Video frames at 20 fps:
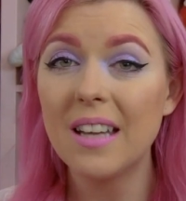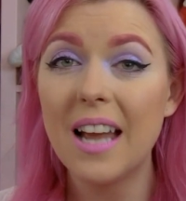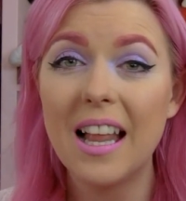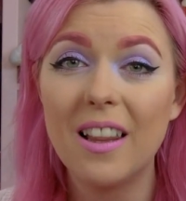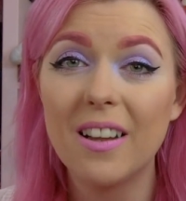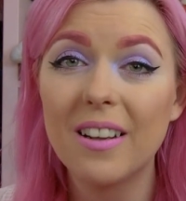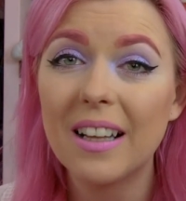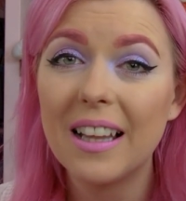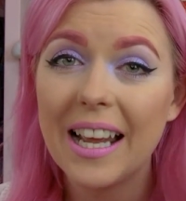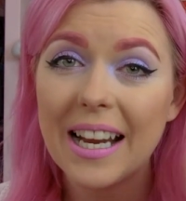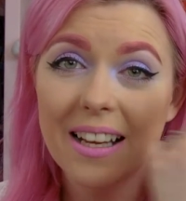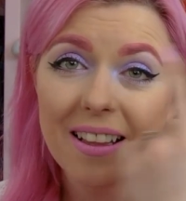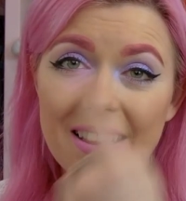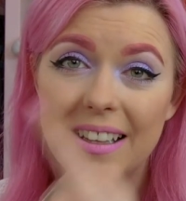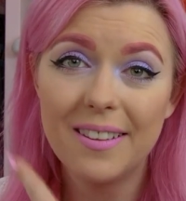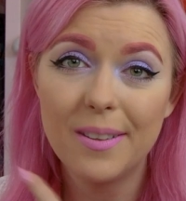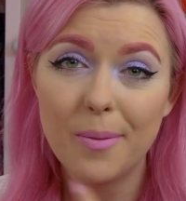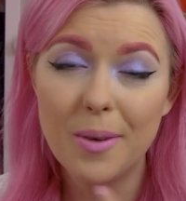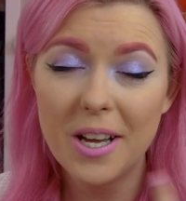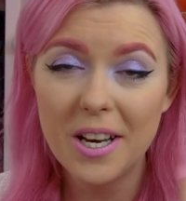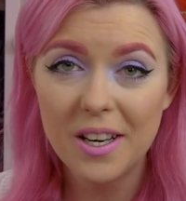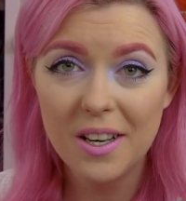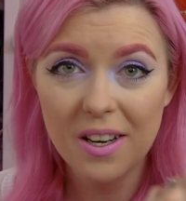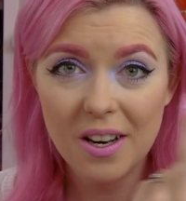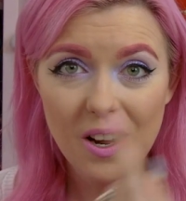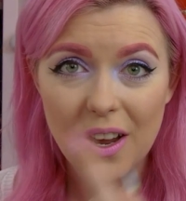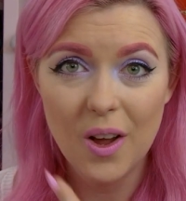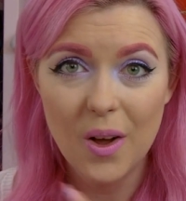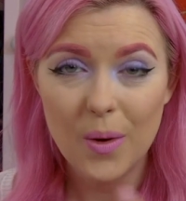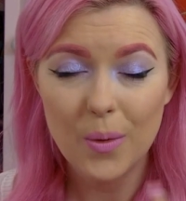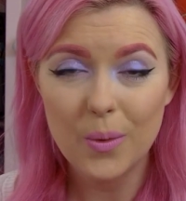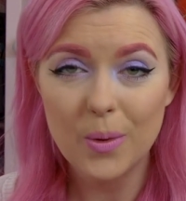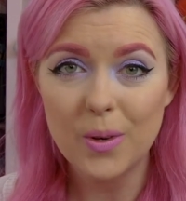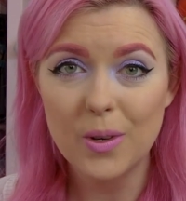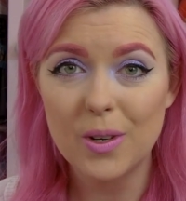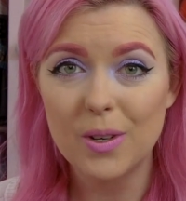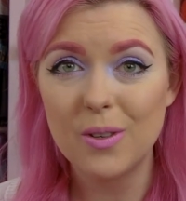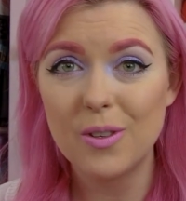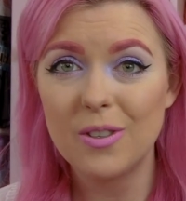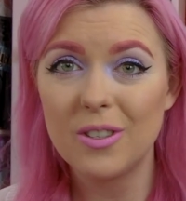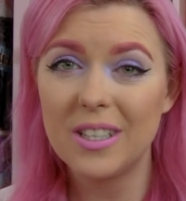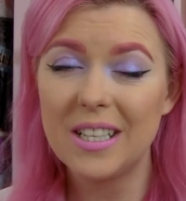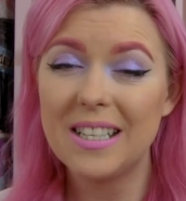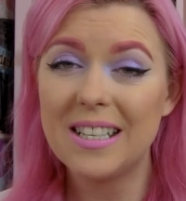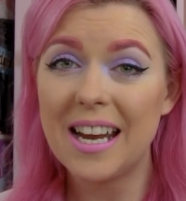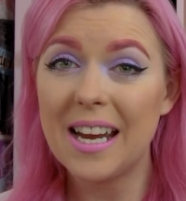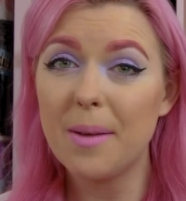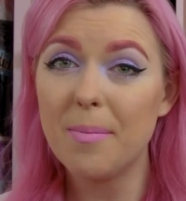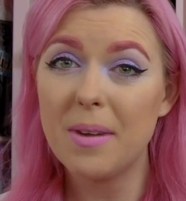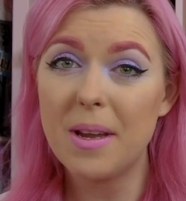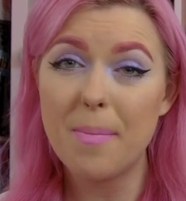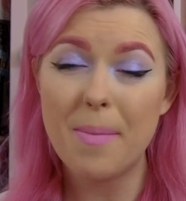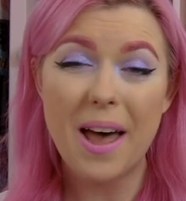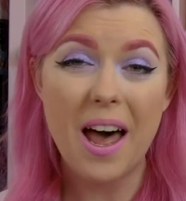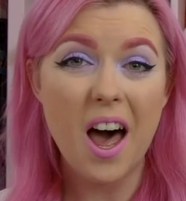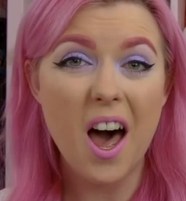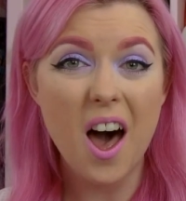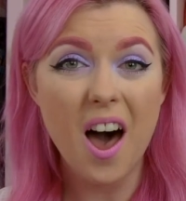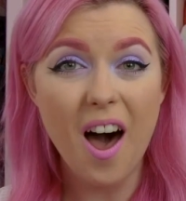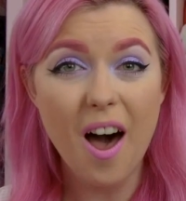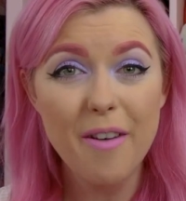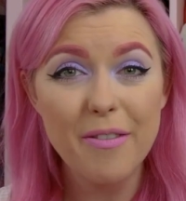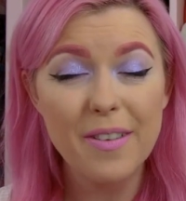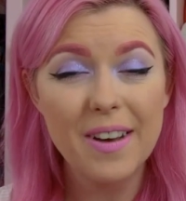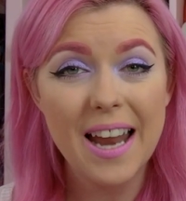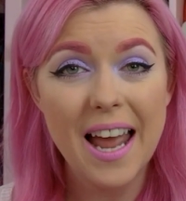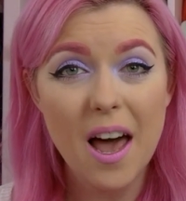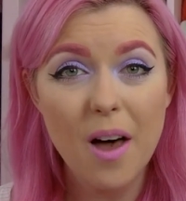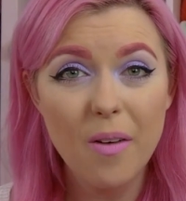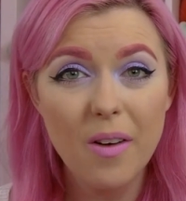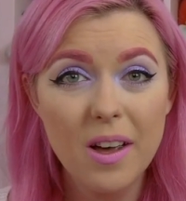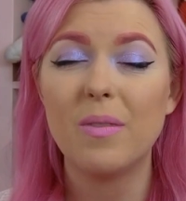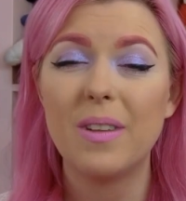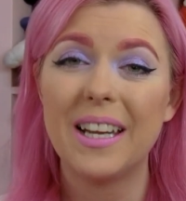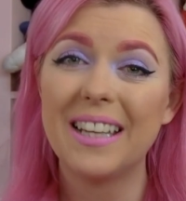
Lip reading: A look like this one will usually take me about half an hour.